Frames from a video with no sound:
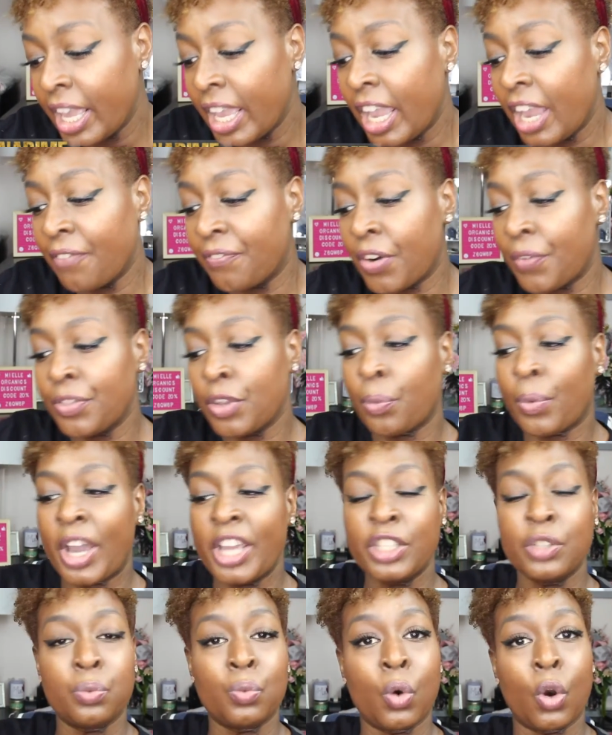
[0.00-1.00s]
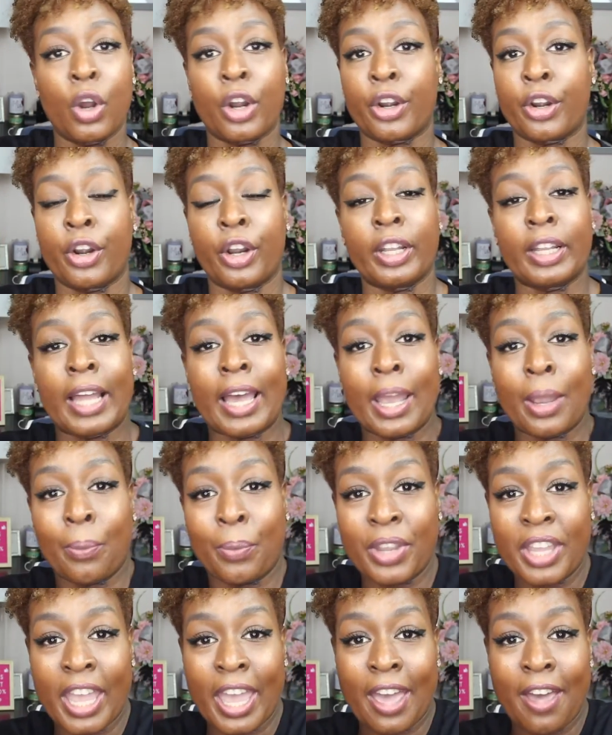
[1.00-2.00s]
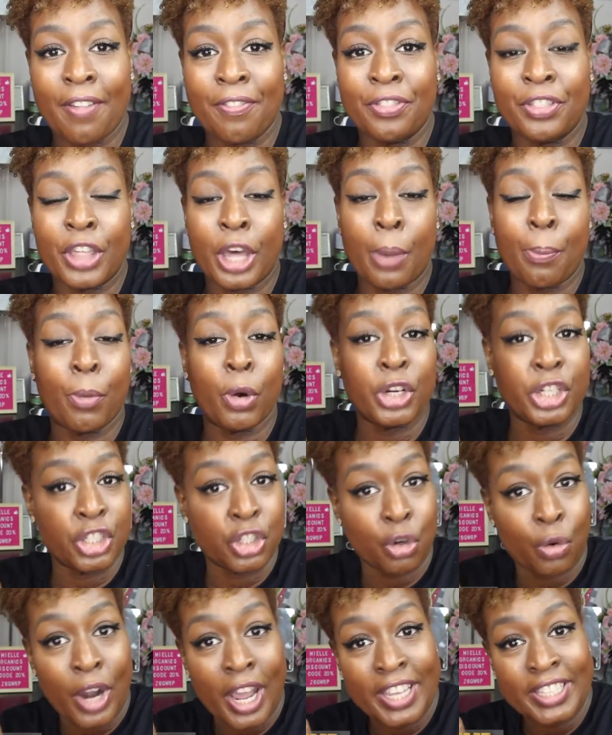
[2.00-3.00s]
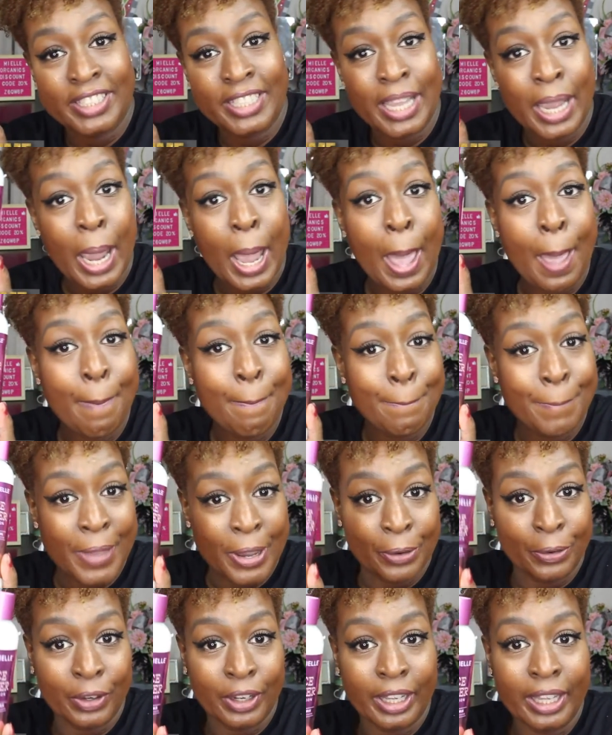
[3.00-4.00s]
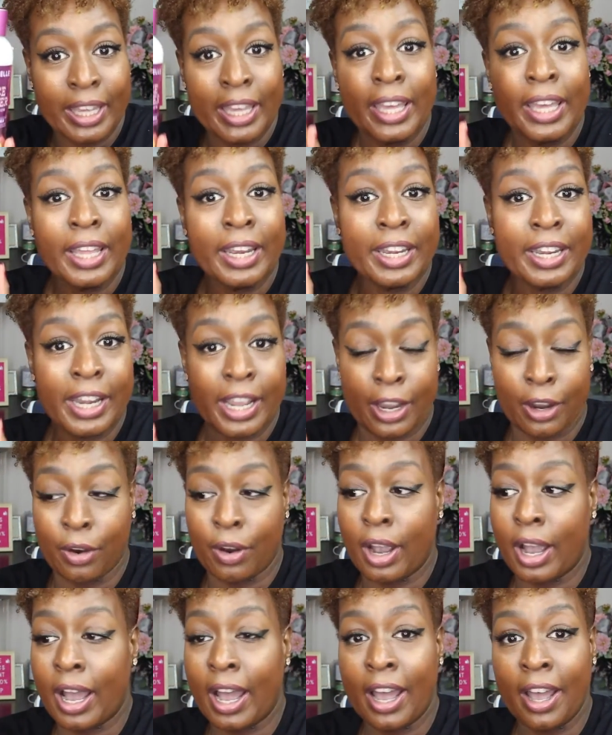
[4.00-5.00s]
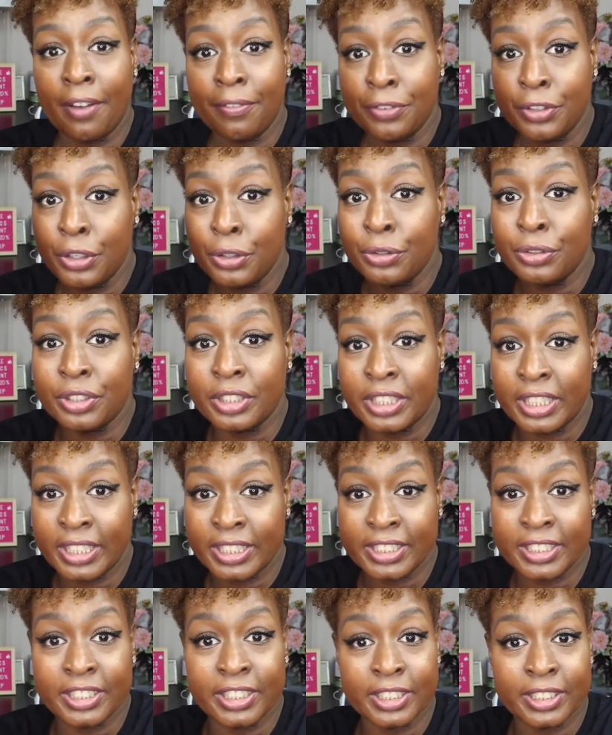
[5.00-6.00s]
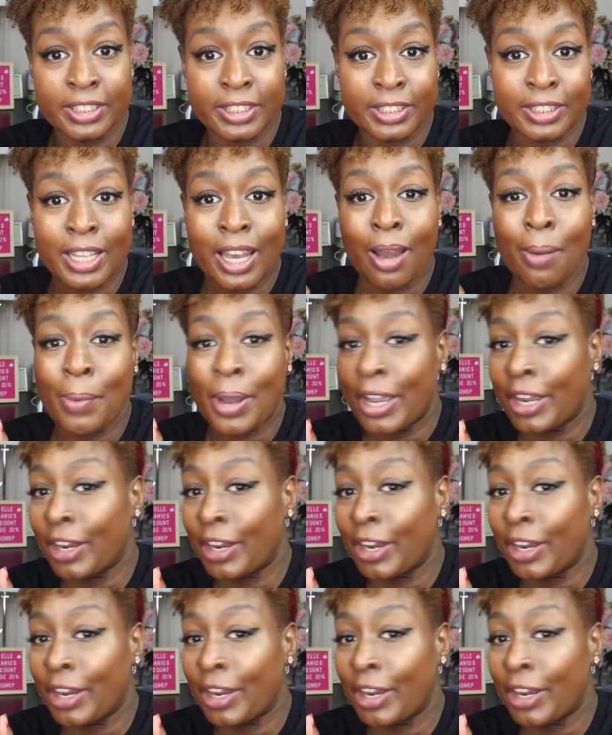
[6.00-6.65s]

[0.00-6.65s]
And from the rice water line, we have the moisturizing milk. Now, I've used this just to style my